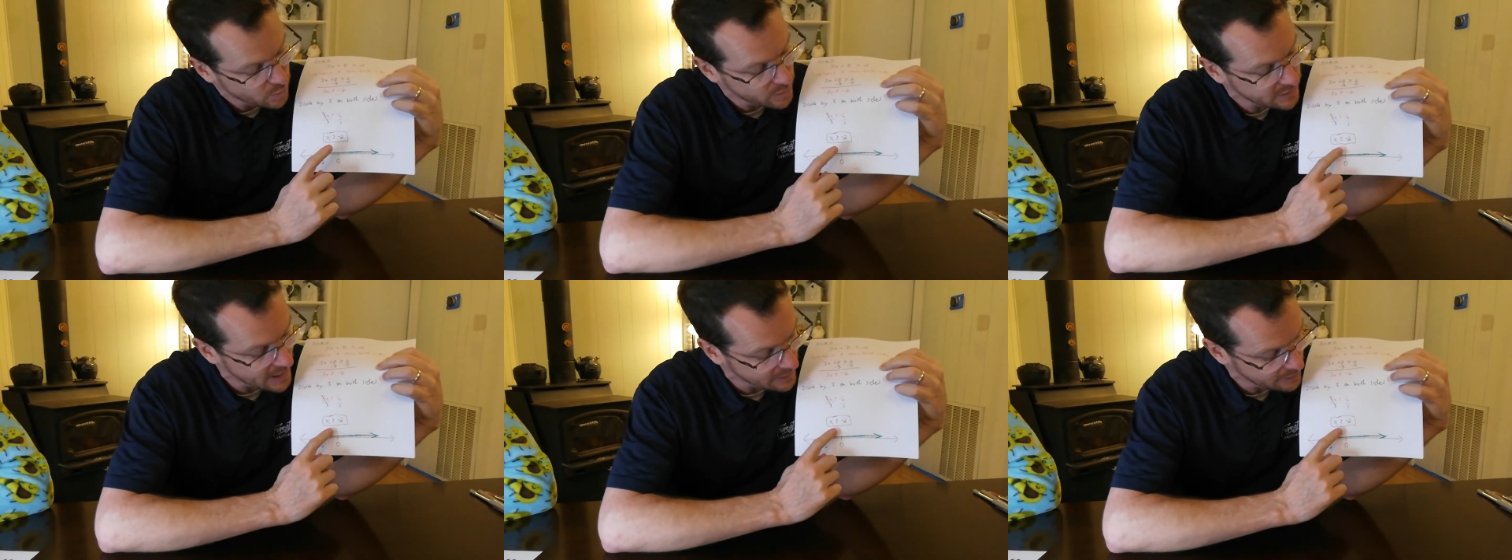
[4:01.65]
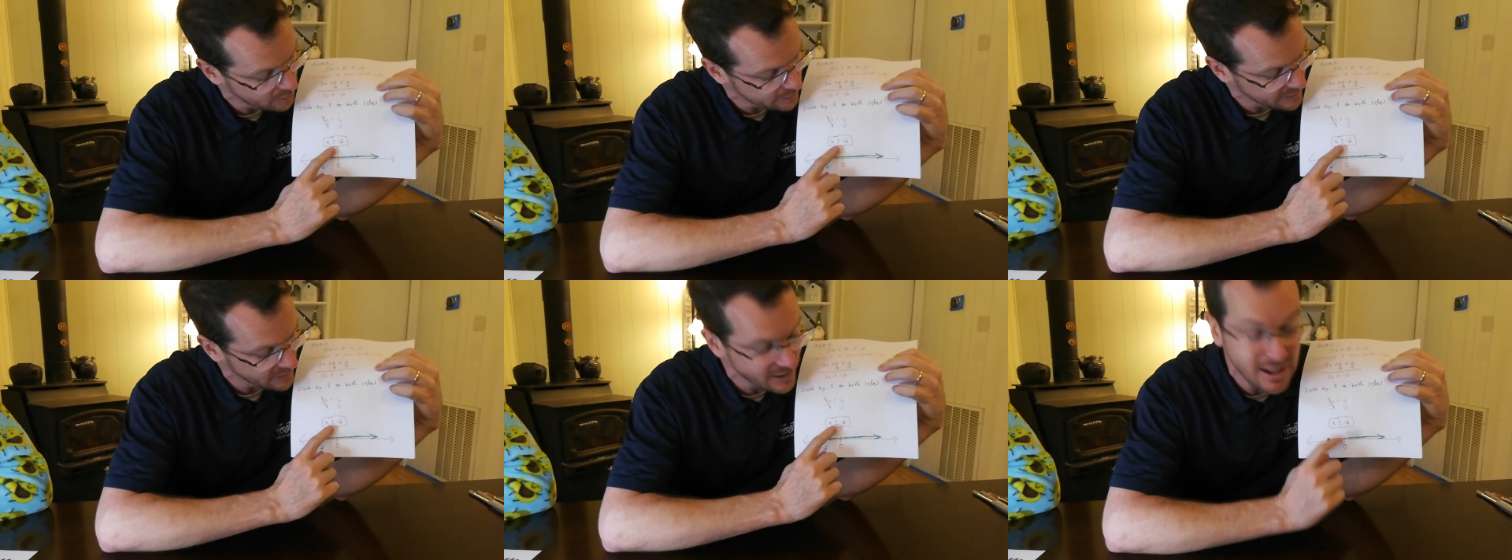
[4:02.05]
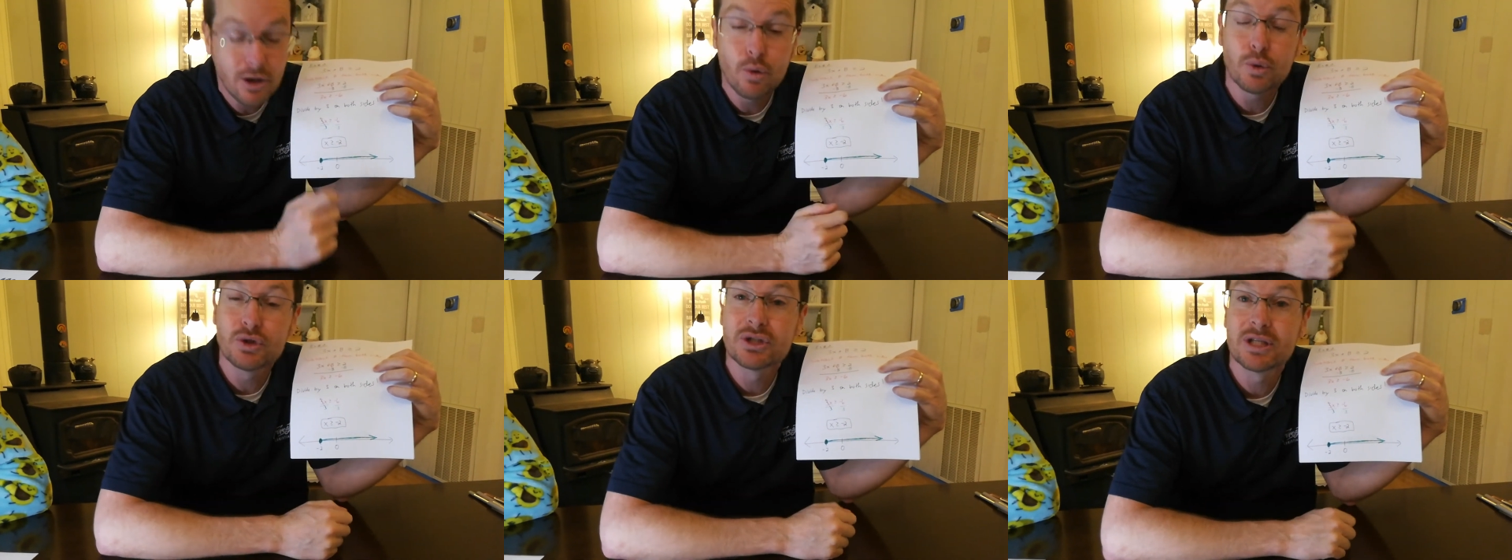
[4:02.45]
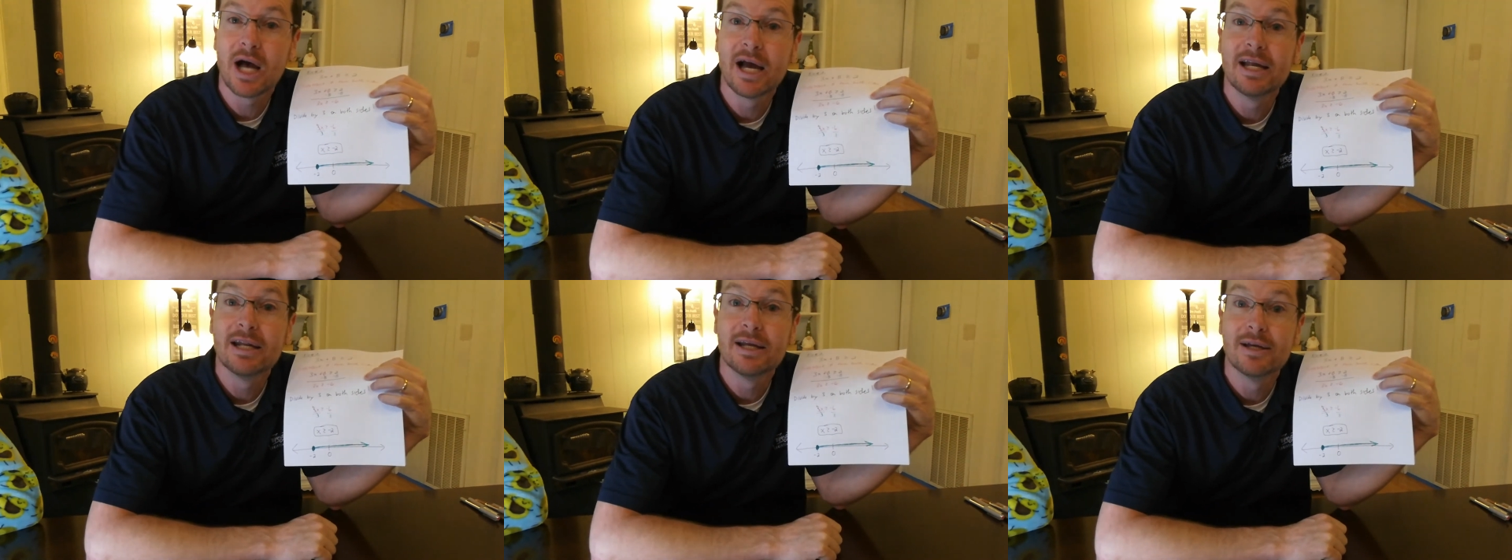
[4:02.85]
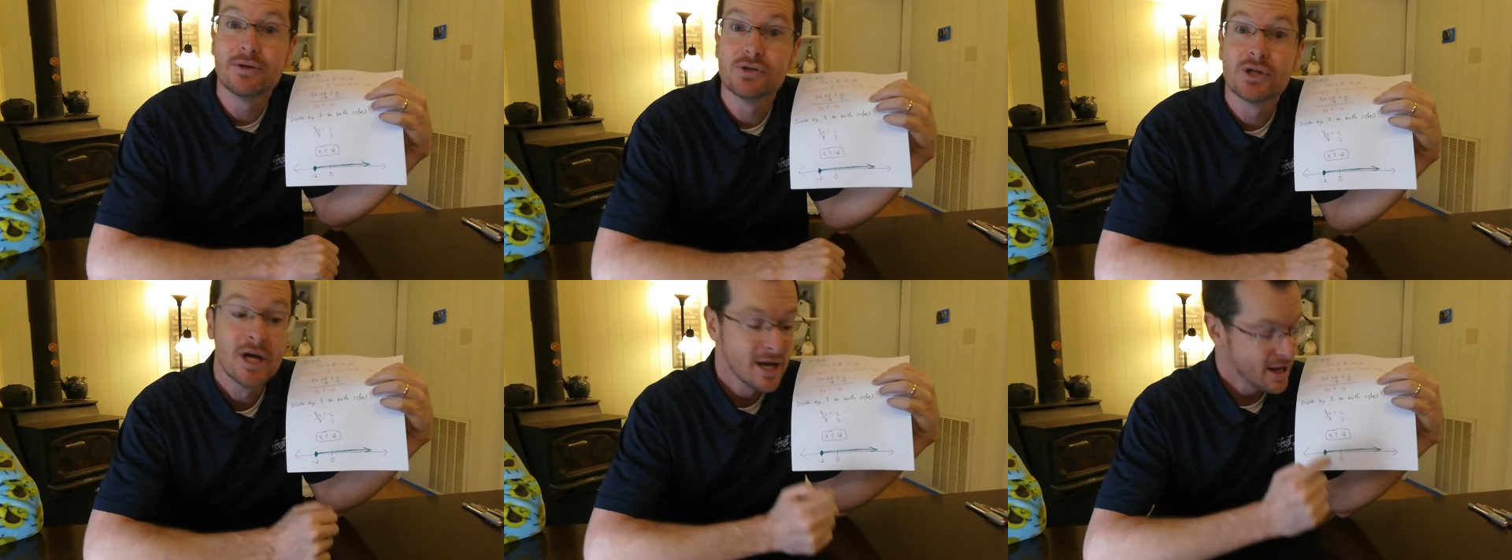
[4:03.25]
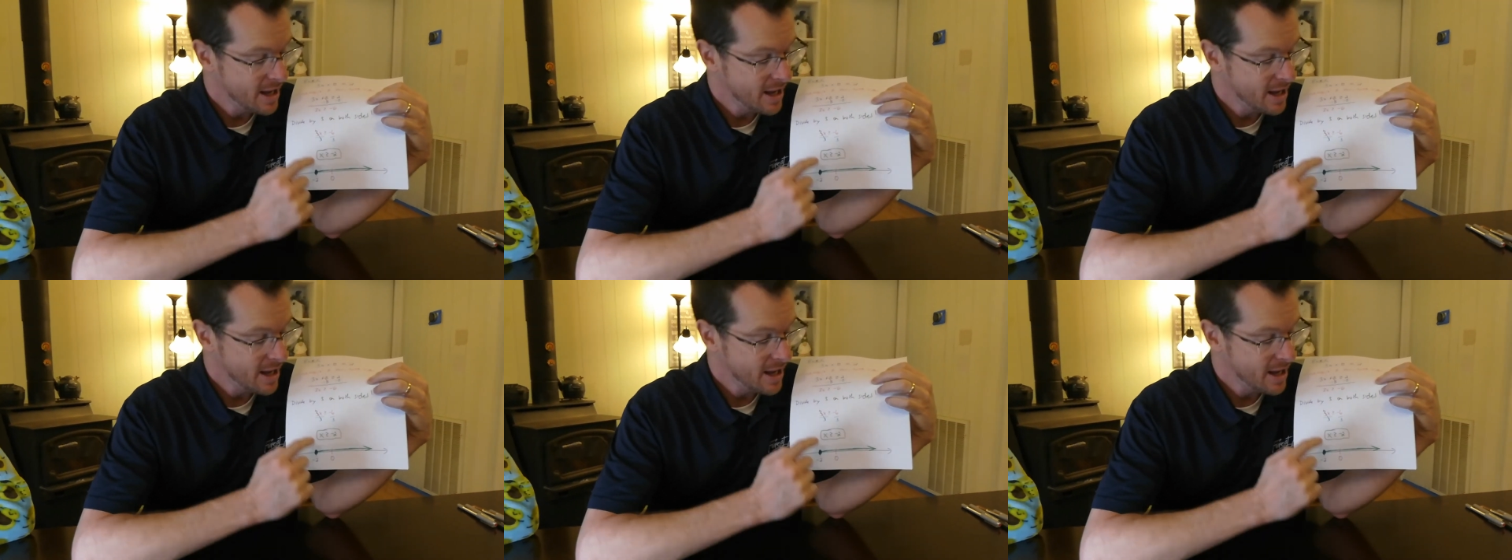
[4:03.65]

what that little equal sign is.